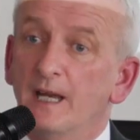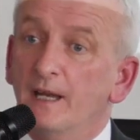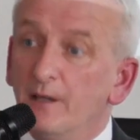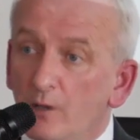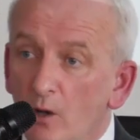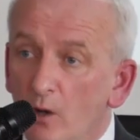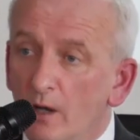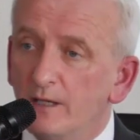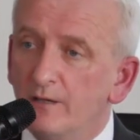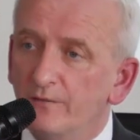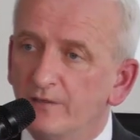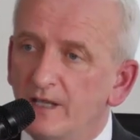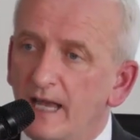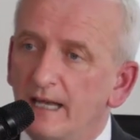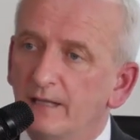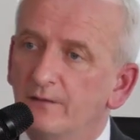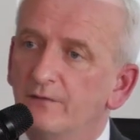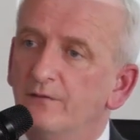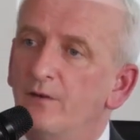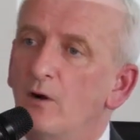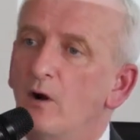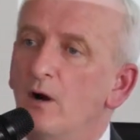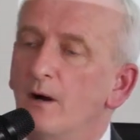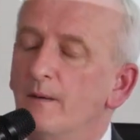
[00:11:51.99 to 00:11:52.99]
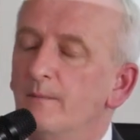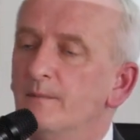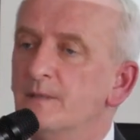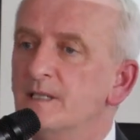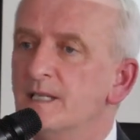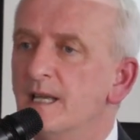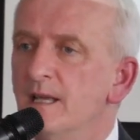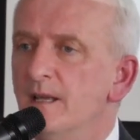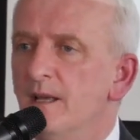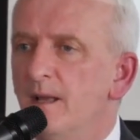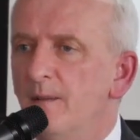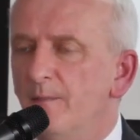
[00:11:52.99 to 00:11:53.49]
And all of that
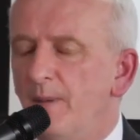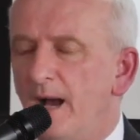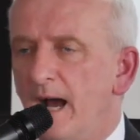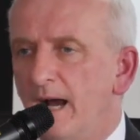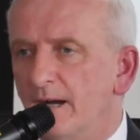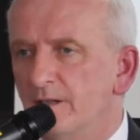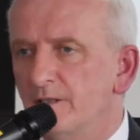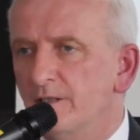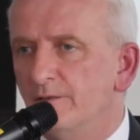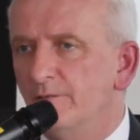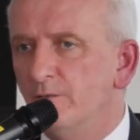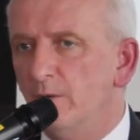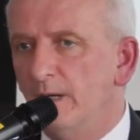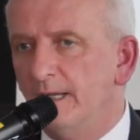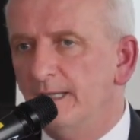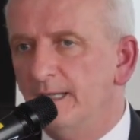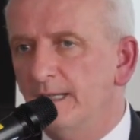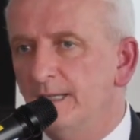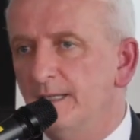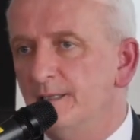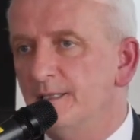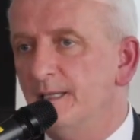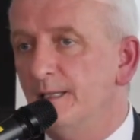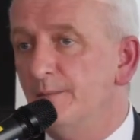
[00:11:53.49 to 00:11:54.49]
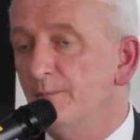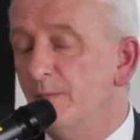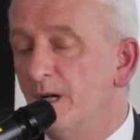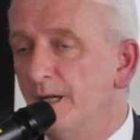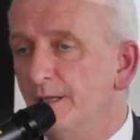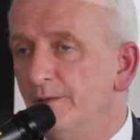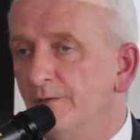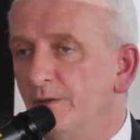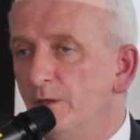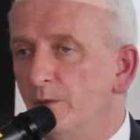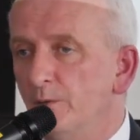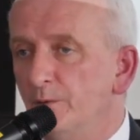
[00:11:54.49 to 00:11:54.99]
forms part of what is, in
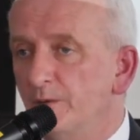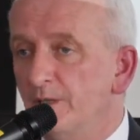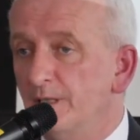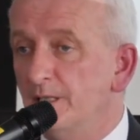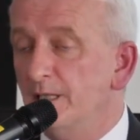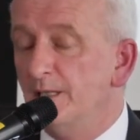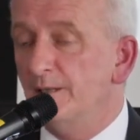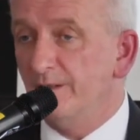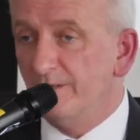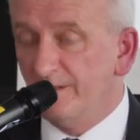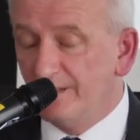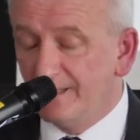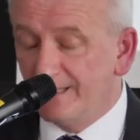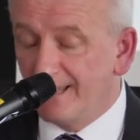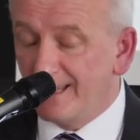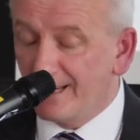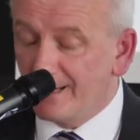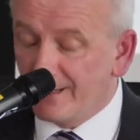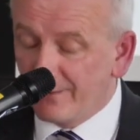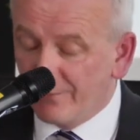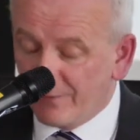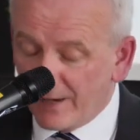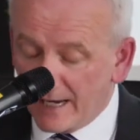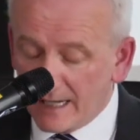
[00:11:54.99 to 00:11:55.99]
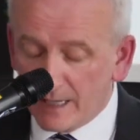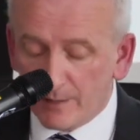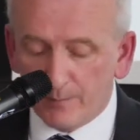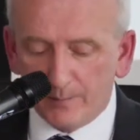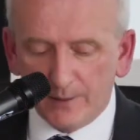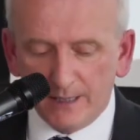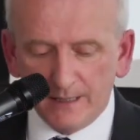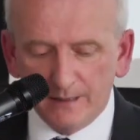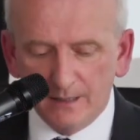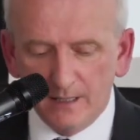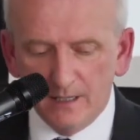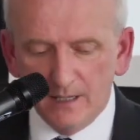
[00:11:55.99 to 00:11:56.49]
my view, the
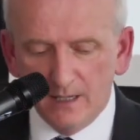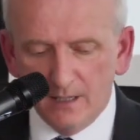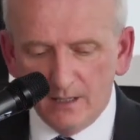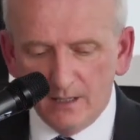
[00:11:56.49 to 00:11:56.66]
developing,